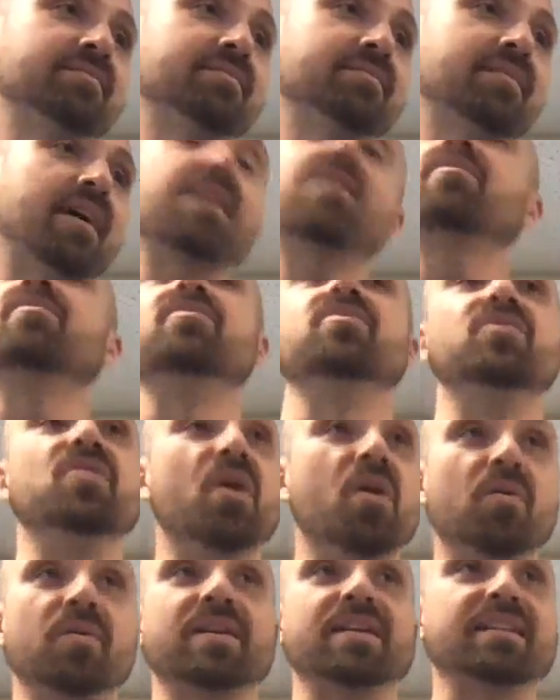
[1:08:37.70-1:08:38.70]
I don't
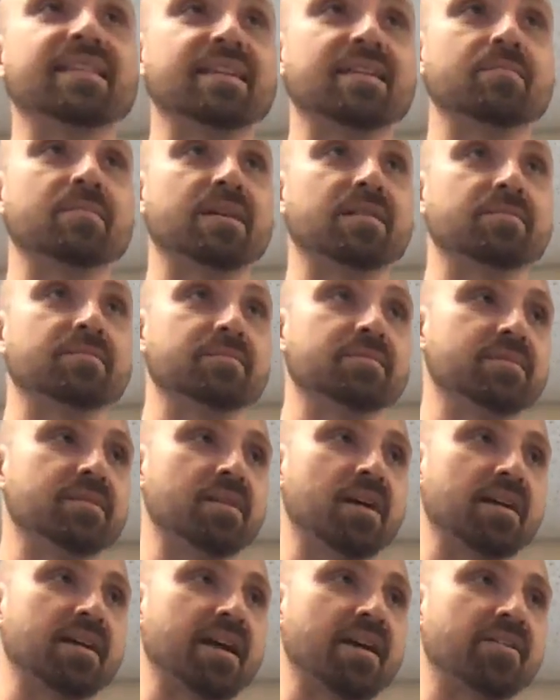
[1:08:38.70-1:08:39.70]
know anything about
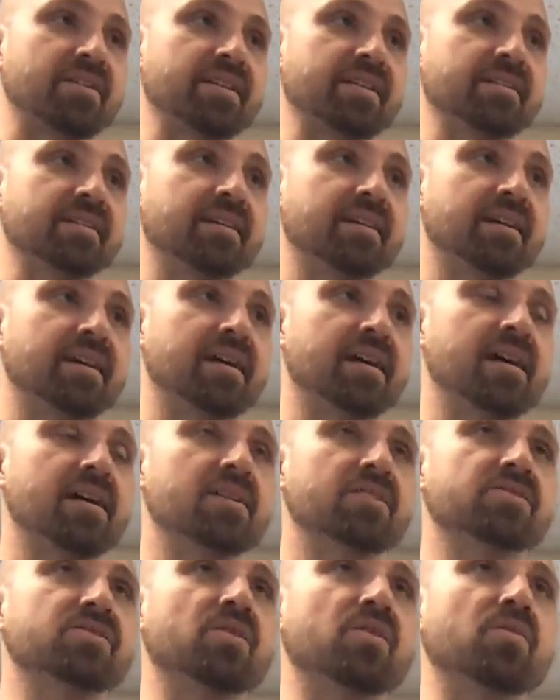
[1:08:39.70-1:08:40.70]
accounting.
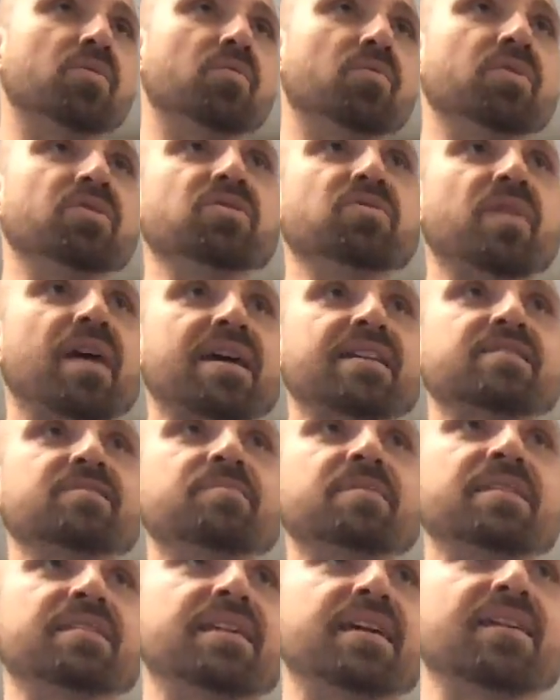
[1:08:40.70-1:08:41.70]
So when you ask
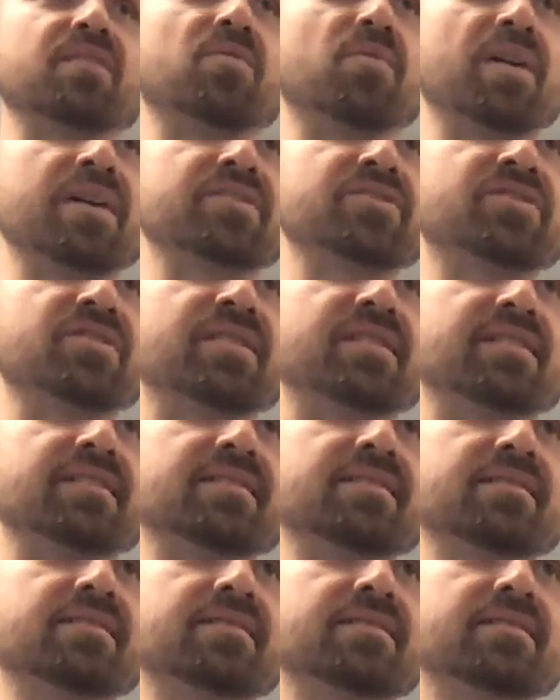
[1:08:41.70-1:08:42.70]
me a lot of questions,